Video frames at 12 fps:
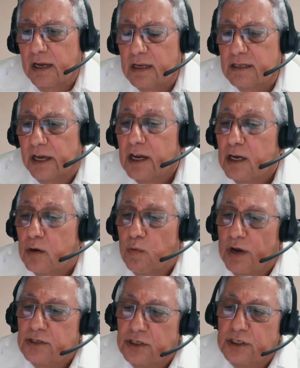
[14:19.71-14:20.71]
The real
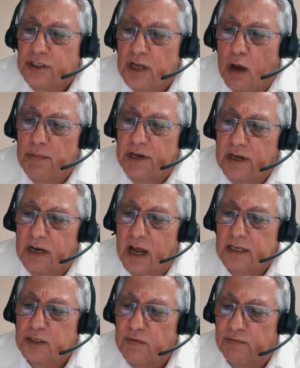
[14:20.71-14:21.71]
question is how many
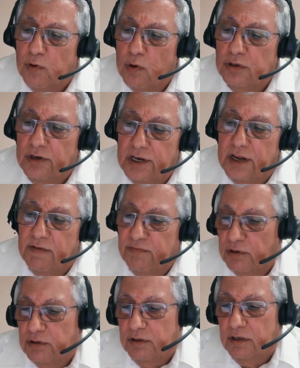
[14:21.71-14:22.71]
lines of code and
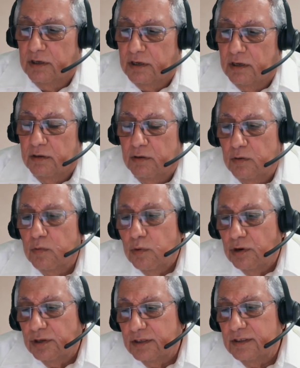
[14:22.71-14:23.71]
effort you
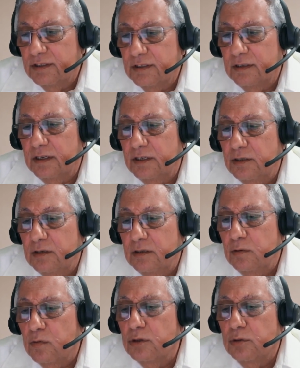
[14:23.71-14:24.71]

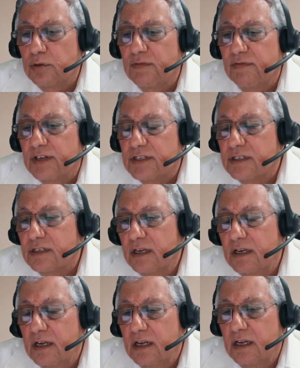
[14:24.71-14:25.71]
want to invest.
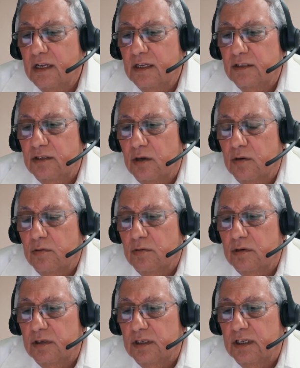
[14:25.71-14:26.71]

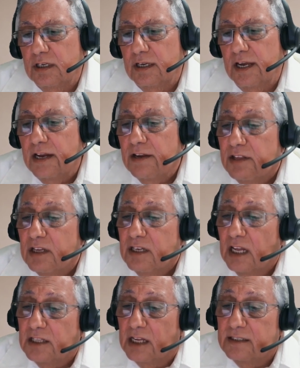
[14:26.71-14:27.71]
So anything
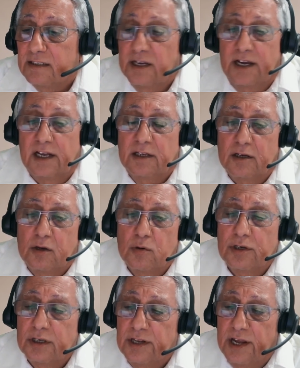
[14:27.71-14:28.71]
that I said,
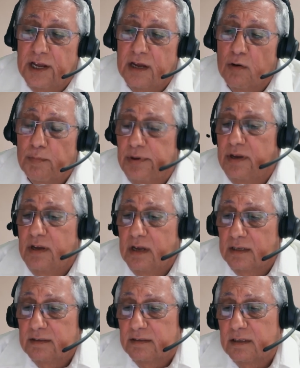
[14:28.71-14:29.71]
including the AOP,
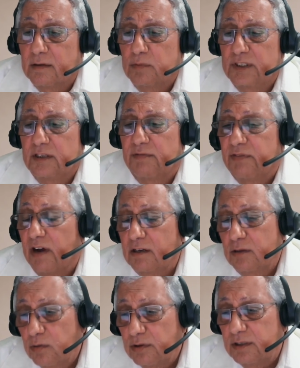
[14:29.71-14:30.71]
is with the
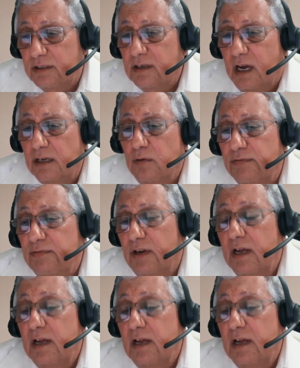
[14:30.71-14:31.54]
factory, is kind of